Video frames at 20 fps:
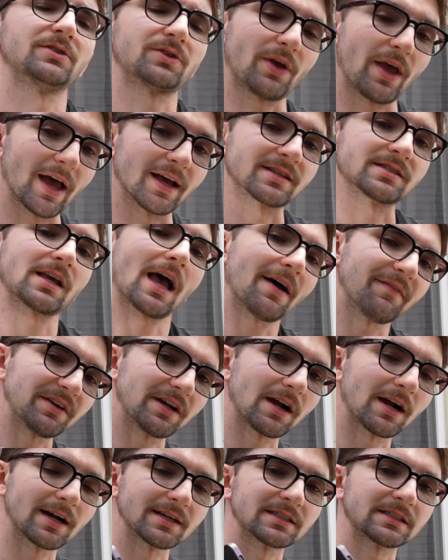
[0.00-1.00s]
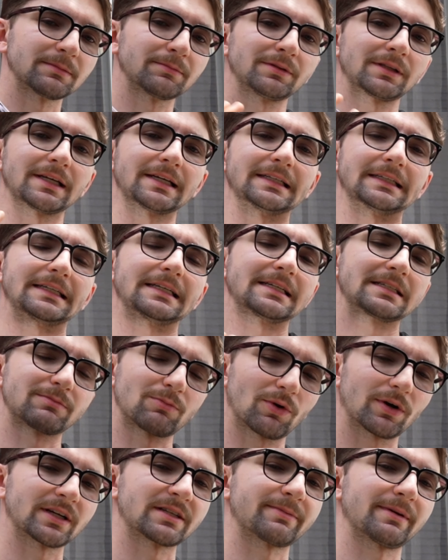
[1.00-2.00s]
So yes, having a custom plate is
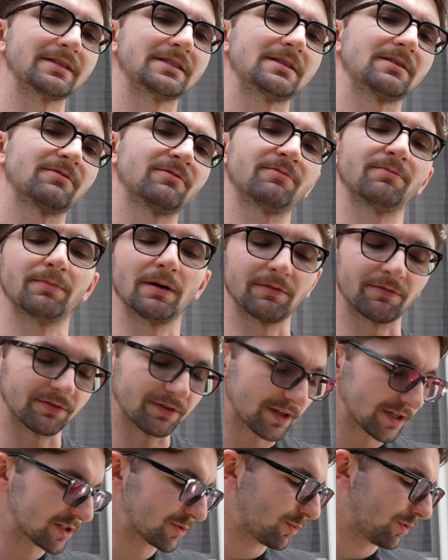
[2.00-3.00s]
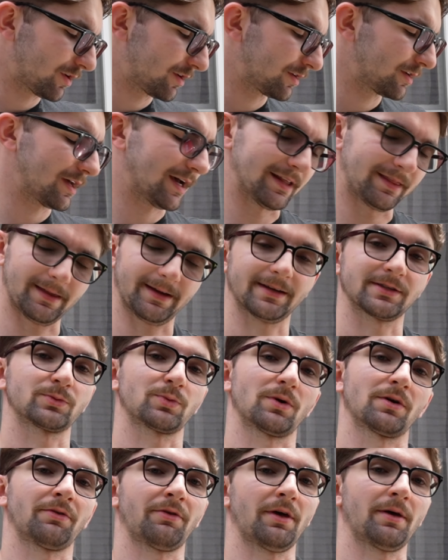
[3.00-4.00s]
more expensive, but for this one, I think it's worth